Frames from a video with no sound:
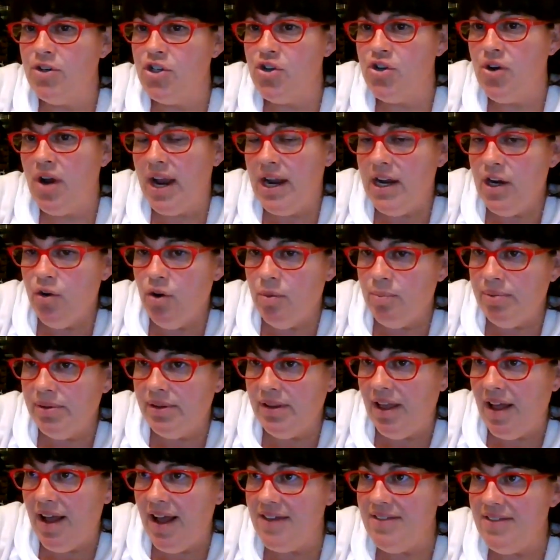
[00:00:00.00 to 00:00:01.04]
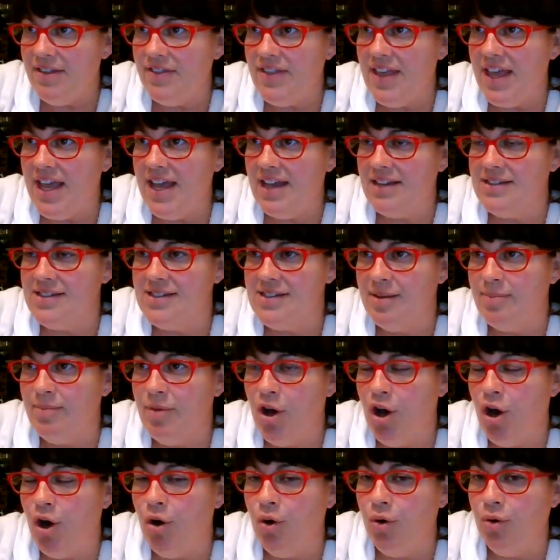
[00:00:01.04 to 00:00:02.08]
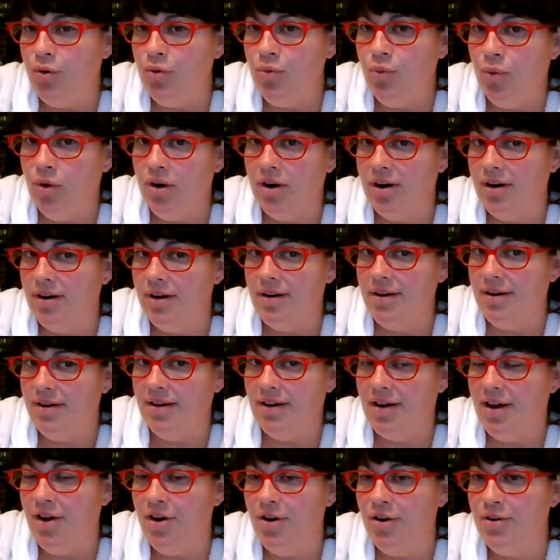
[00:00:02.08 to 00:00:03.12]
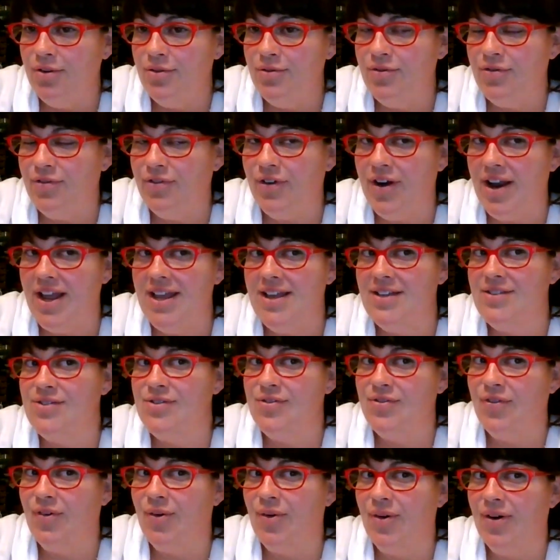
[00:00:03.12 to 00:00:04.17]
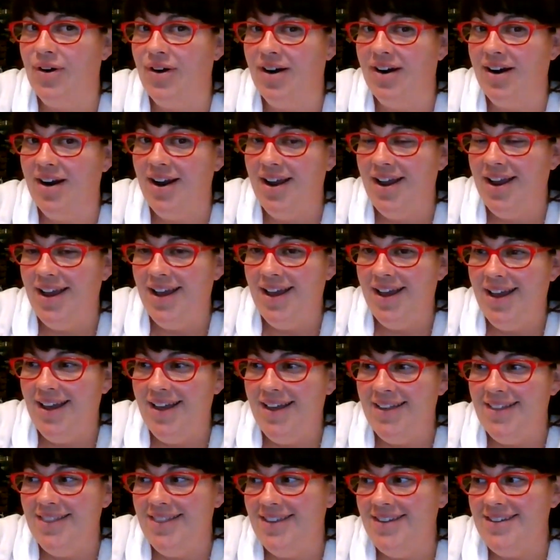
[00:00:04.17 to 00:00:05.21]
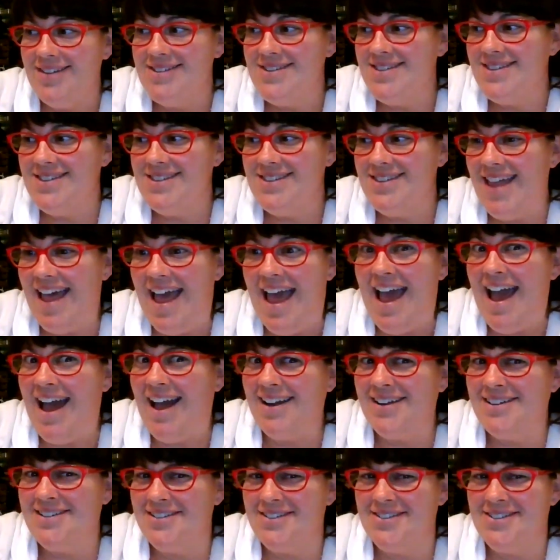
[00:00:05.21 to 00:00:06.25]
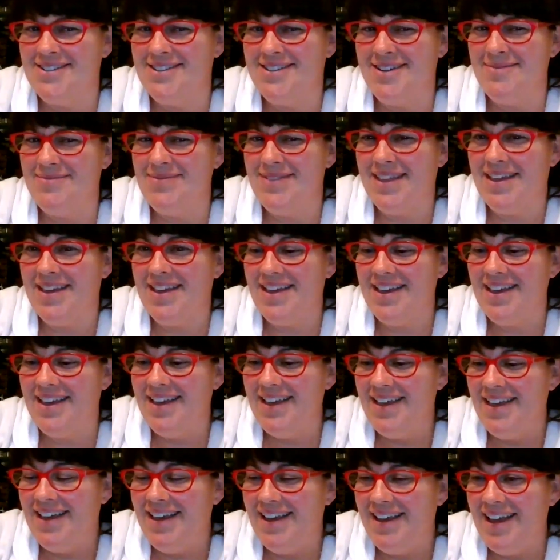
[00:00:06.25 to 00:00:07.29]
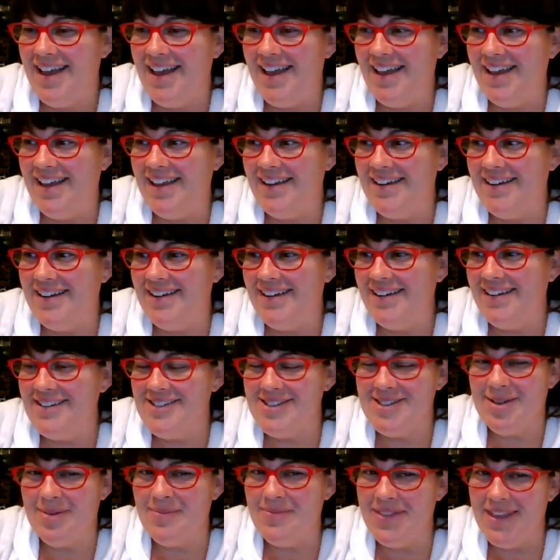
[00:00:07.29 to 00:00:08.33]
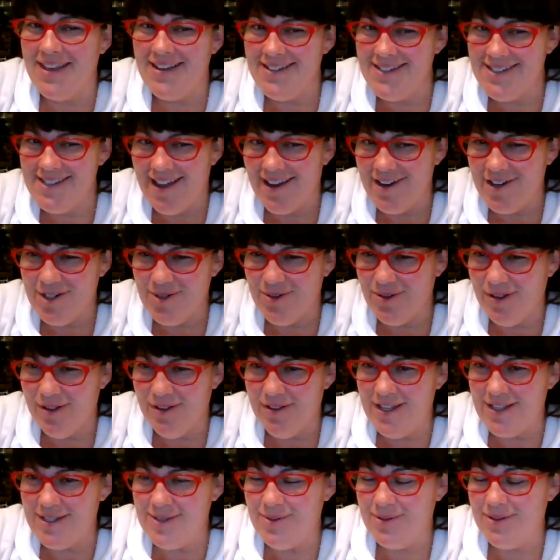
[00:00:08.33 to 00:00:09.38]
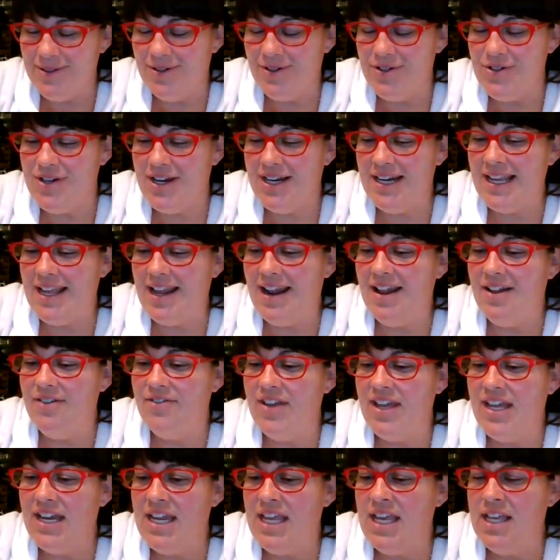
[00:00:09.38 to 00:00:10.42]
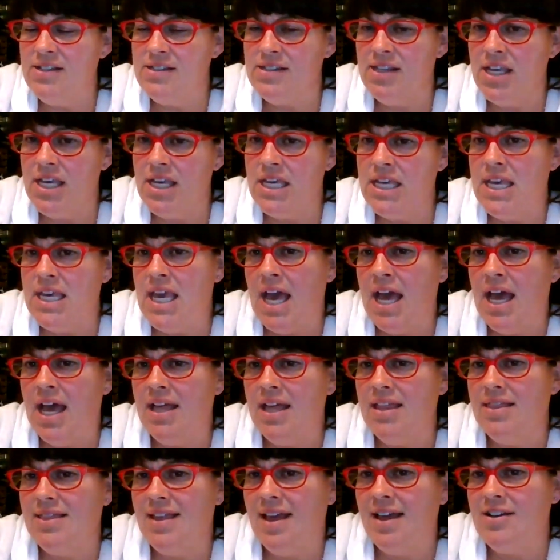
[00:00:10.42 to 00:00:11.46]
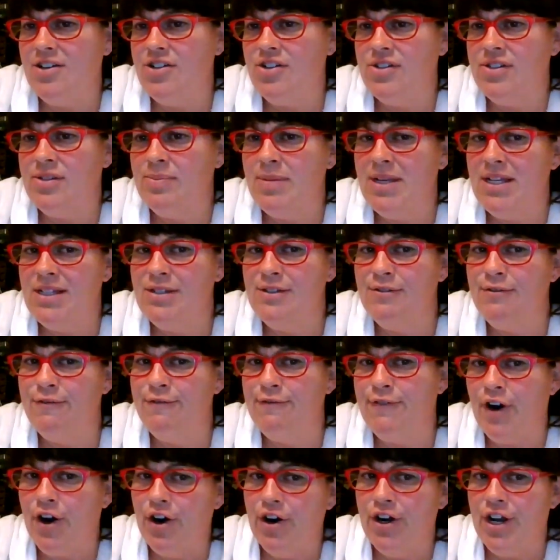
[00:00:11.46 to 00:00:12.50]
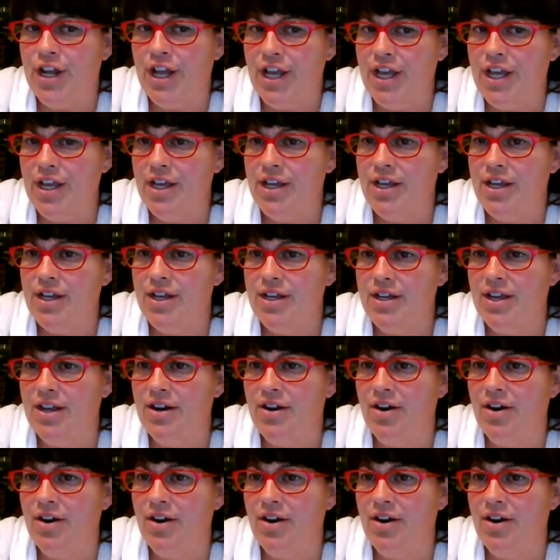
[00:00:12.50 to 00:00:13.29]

they were trying to imply that they had some code word or code phrase for this act or something and something sexual. That's what they were trying to get out of it. And he's like, yeah, that just means farting,